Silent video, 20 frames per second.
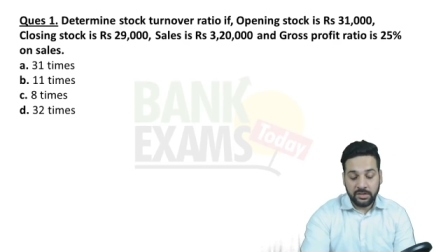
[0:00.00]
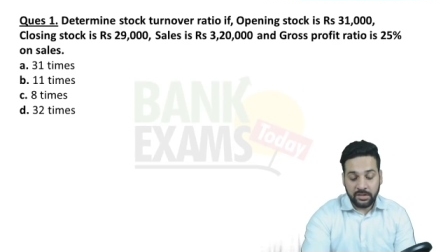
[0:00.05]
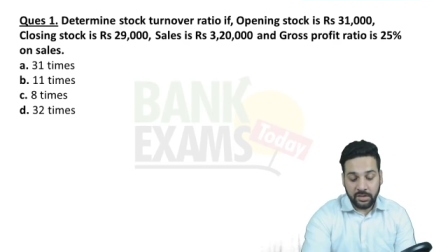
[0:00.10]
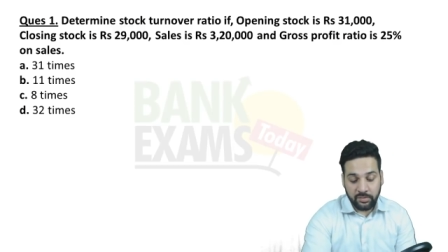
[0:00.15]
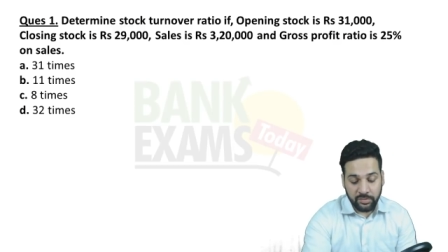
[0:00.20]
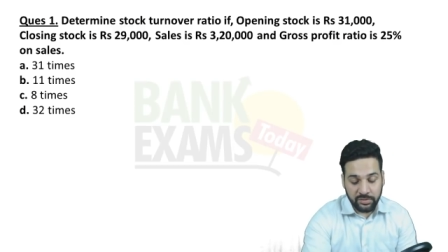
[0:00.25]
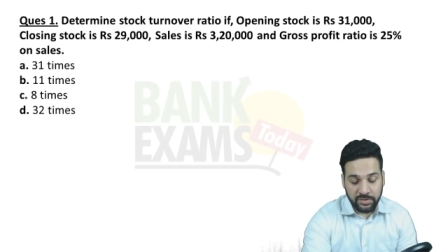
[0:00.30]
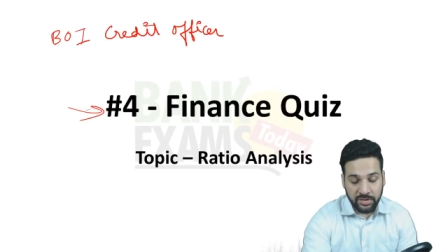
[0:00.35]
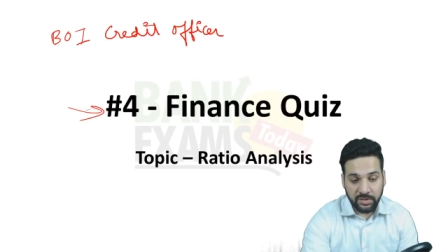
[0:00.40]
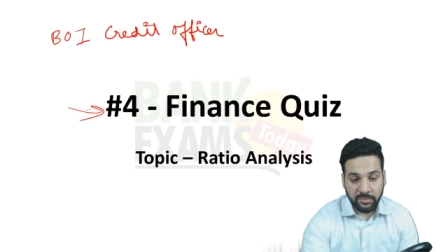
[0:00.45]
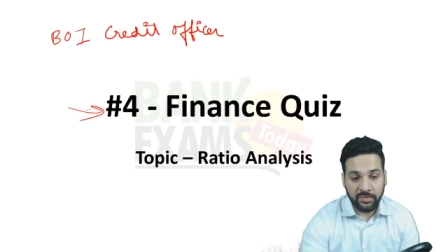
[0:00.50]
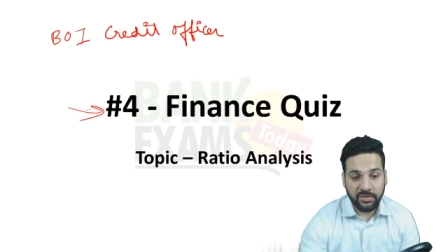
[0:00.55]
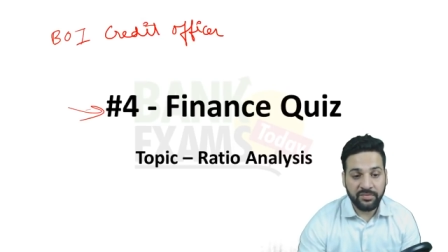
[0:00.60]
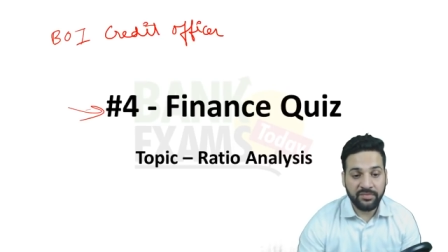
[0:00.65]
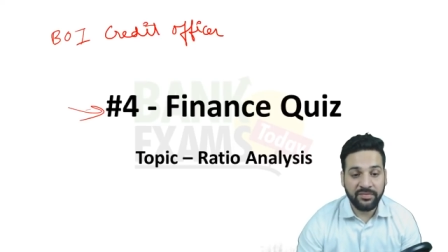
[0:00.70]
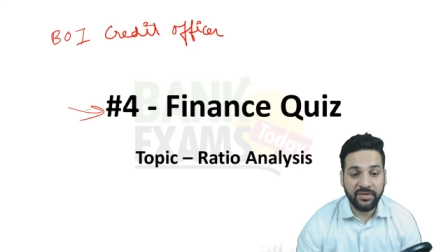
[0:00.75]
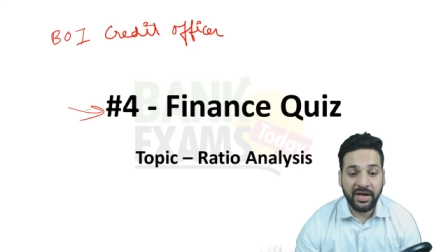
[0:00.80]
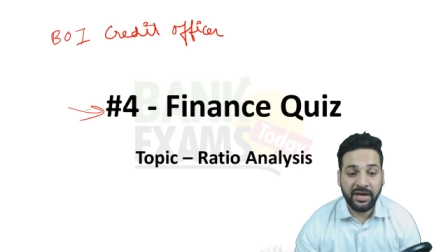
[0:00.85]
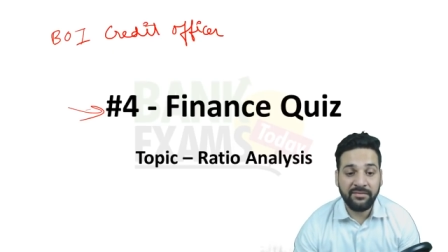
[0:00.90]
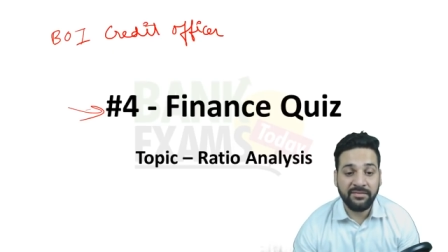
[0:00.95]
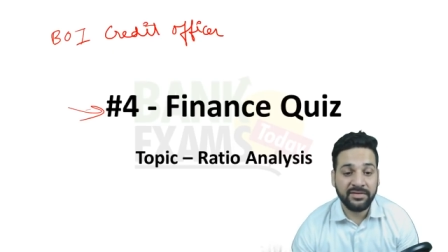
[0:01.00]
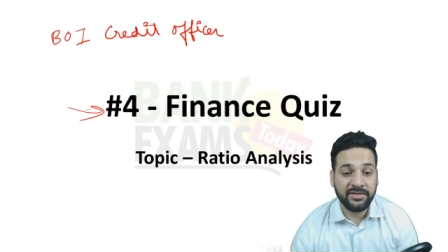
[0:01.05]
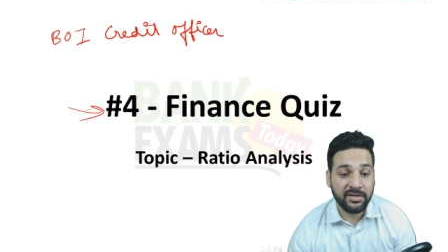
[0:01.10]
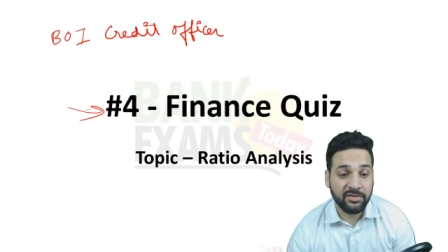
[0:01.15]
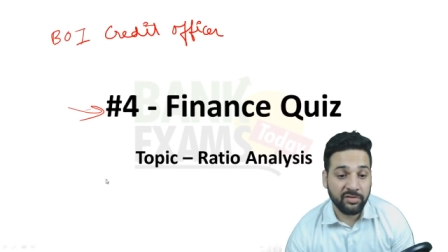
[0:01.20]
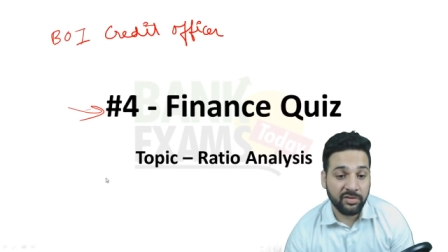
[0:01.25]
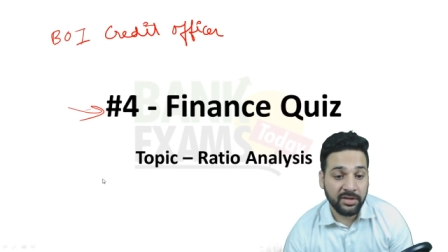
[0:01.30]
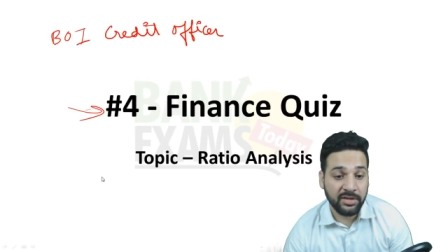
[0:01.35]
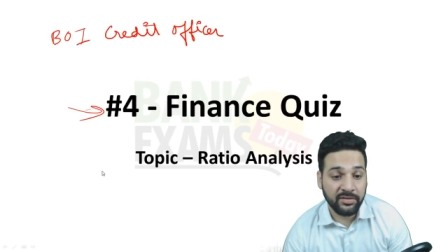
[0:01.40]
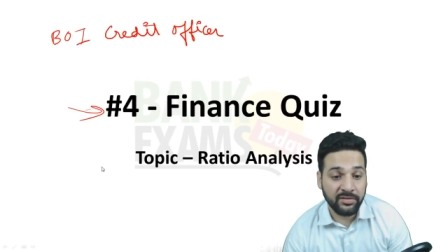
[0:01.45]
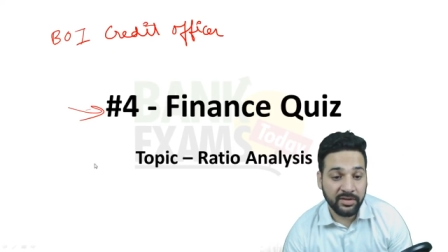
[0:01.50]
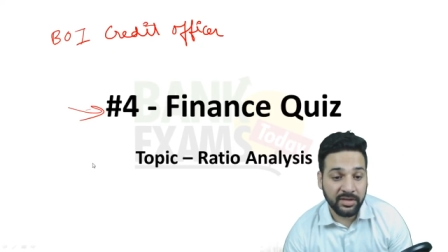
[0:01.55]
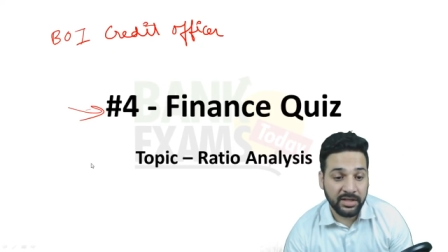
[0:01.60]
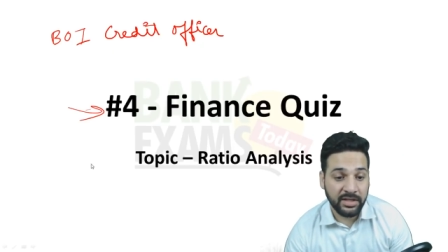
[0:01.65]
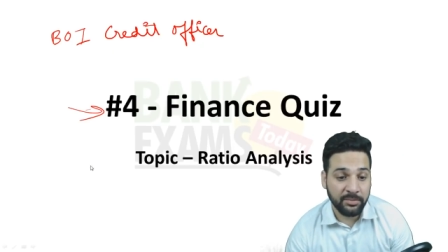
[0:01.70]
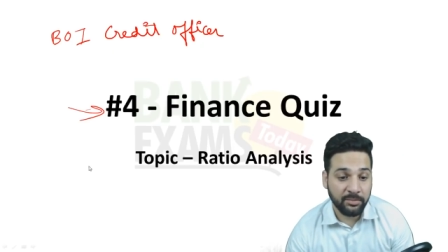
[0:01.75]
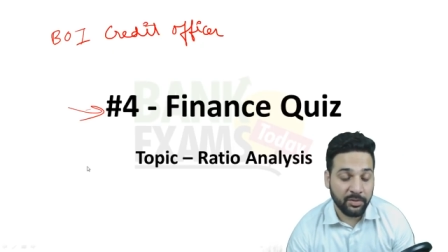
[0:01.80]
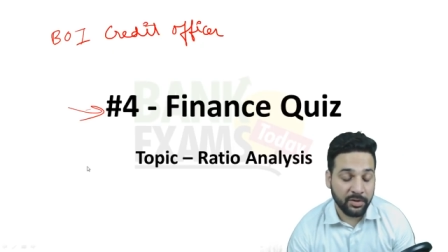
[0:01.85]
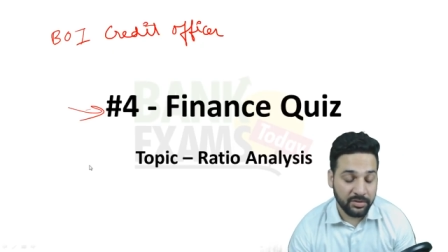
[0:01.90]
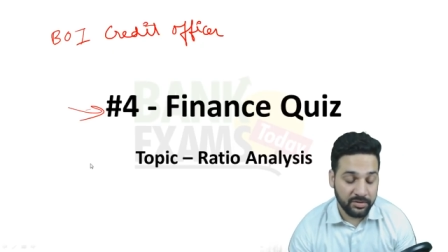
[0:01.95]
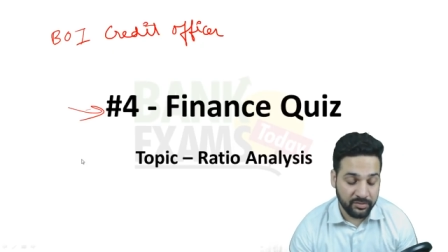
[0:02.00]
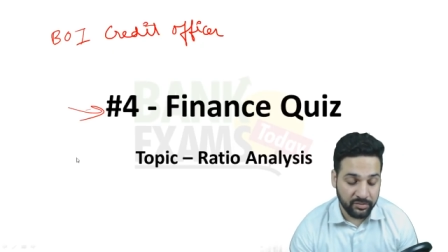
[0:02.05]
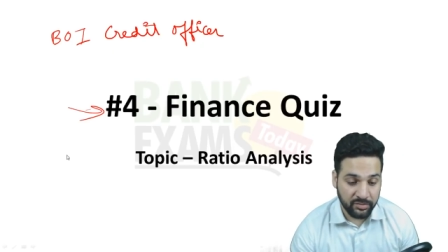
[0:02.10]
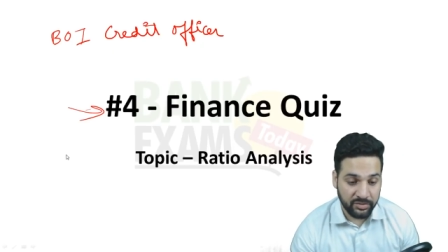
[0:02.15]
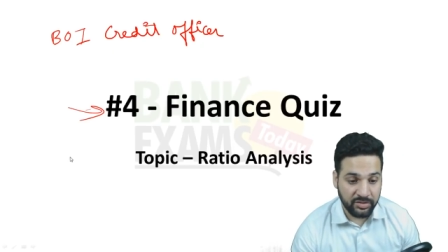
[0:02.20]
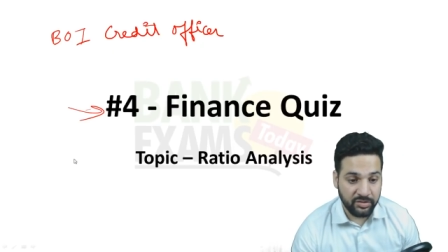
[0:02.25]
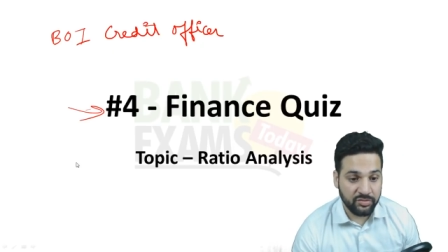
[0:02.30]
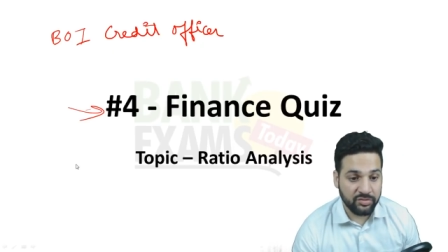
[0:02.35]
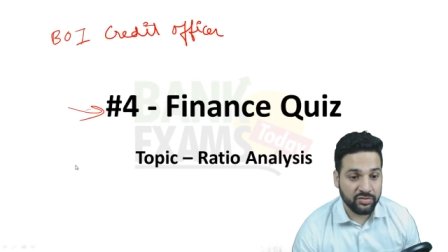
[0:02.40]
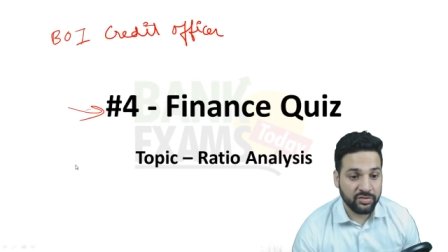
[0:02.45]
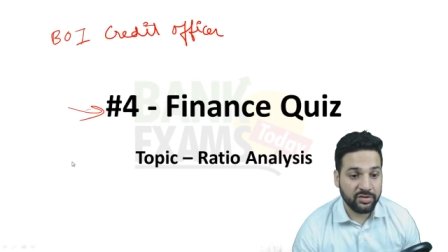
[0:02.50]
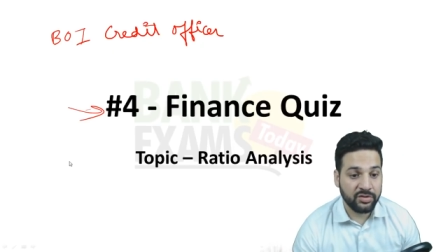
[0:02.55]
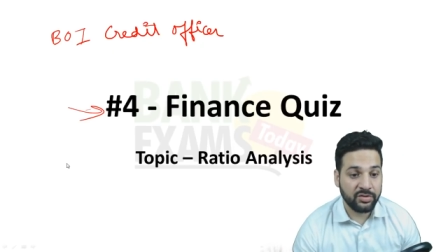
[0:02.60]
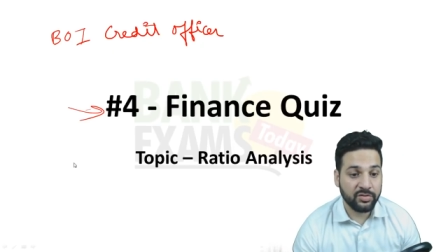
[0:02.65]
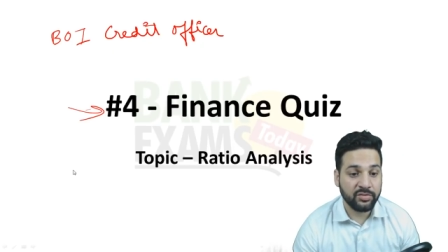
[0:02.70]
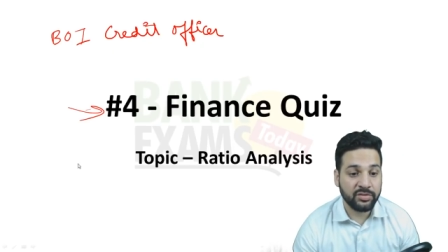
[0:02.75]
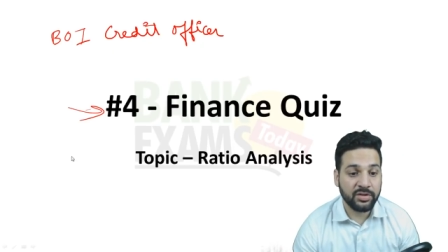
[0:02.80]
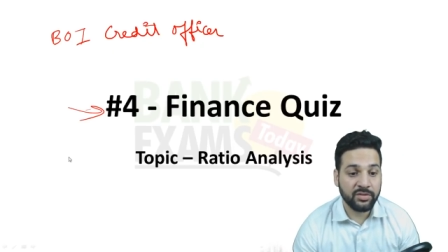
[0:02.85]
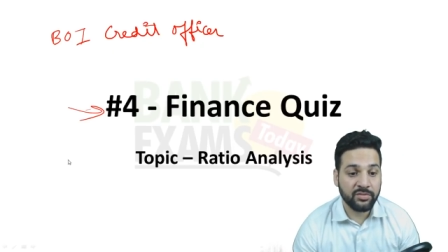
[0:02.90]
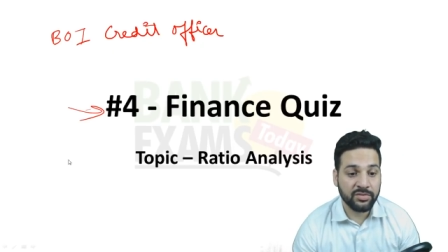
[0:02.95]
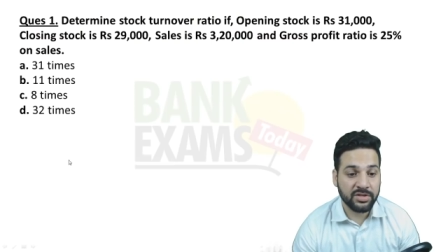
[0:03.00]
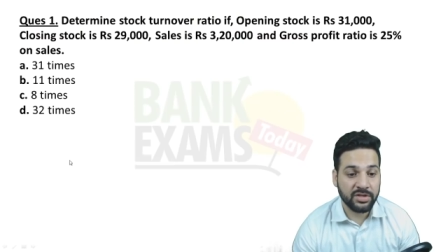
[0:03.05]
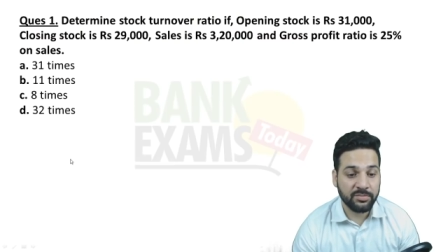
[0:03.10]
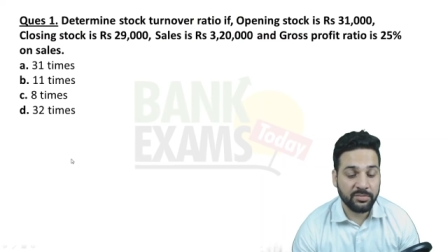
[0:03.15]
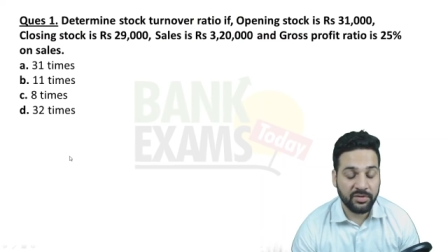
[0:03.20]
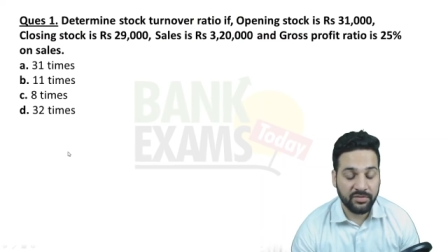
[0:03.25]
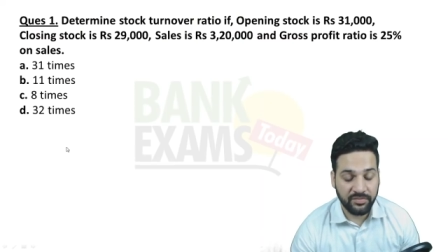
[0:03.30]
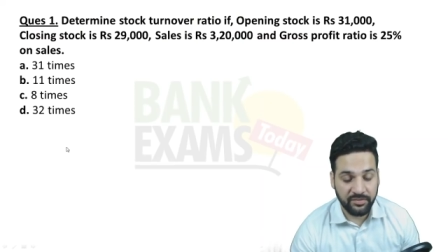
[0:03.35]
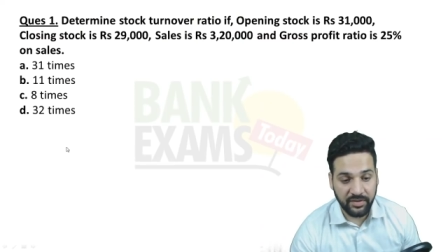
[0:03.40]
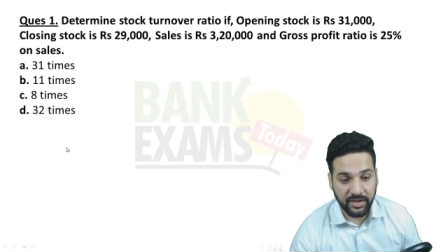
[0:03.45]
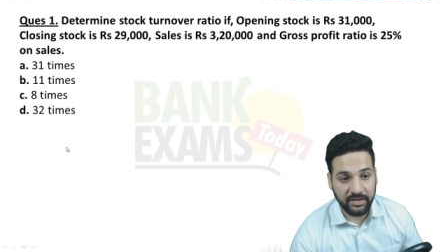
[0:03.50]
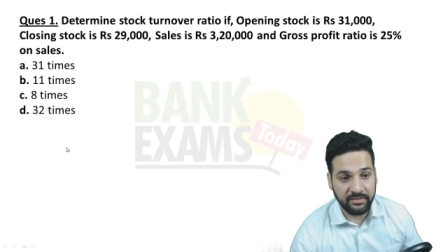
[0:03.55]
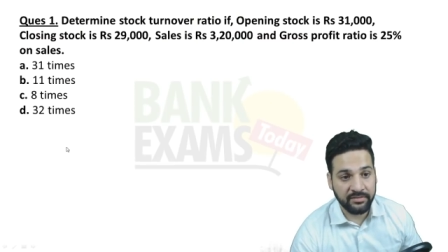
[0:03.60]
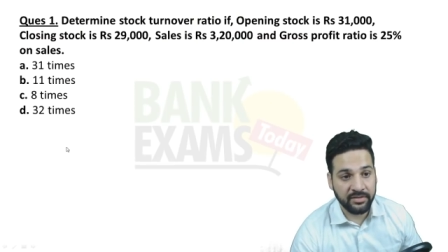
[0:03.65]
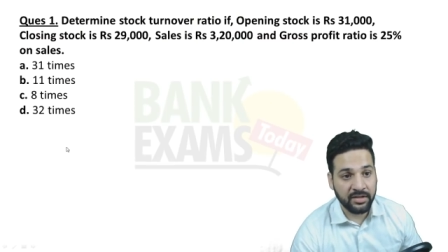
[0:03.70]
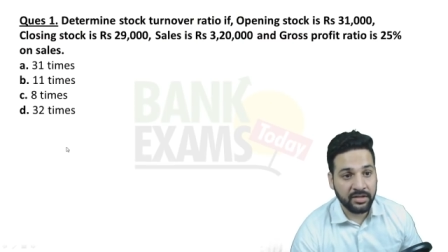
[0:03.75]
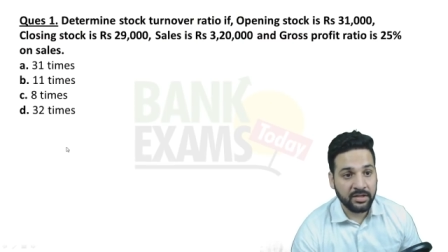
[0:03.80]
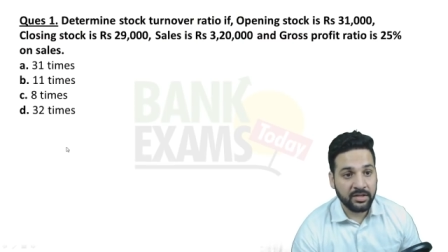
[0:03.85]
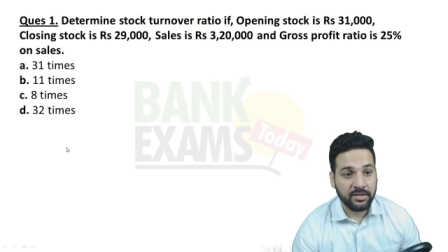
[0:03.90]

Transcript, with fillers: The question number 5 is actually really important student. You should do the question number 5.